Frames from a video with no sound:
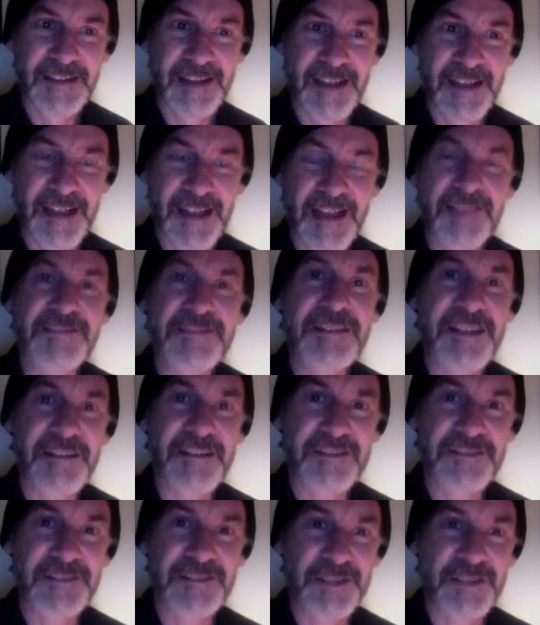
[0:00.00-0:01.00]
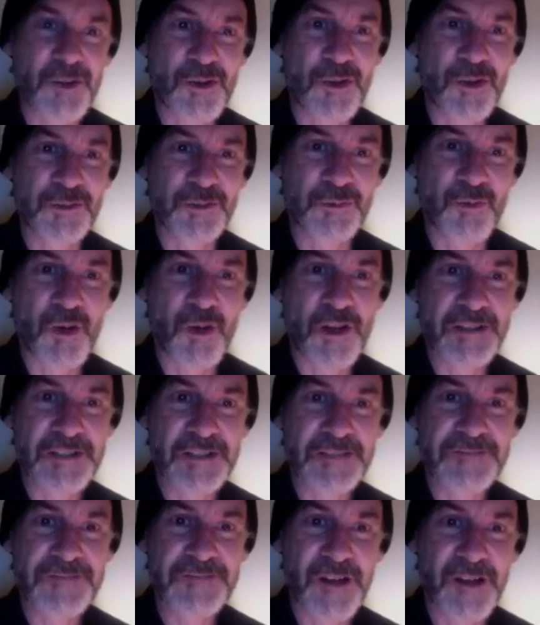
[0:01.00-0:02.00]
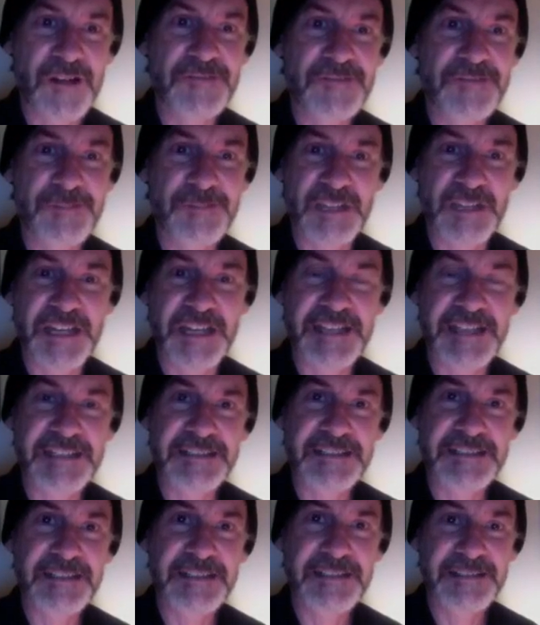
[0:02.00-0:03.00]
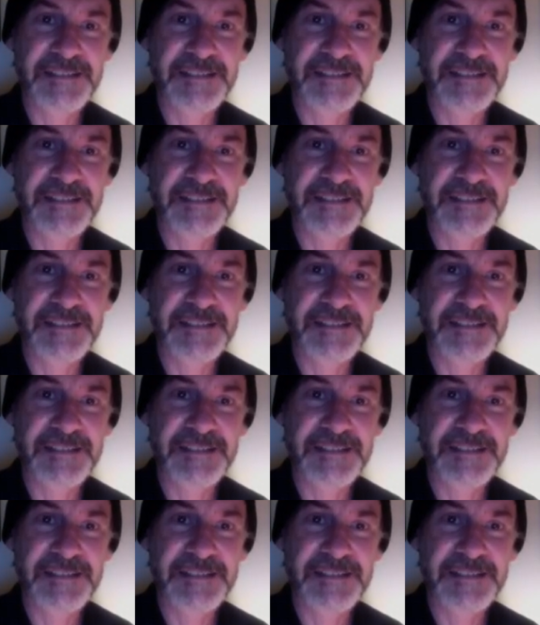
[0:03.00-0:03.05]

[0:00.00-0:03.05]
Out there in the cold water, far from land,